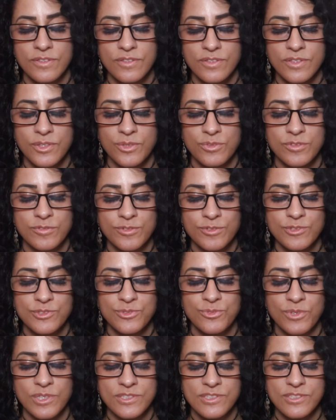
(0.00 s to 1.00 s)
the
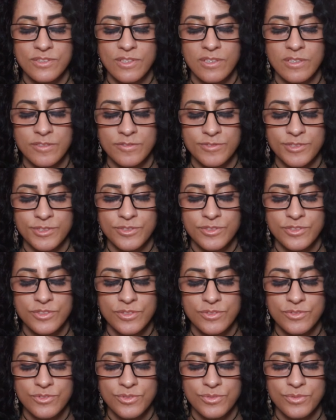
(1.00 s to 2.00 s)
universe wants delivered
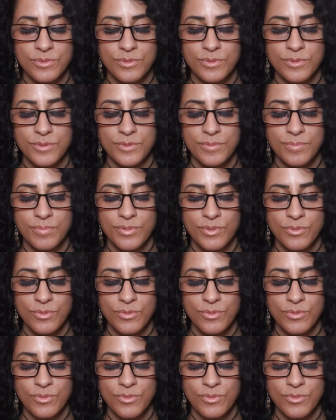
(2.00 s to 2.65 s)
to group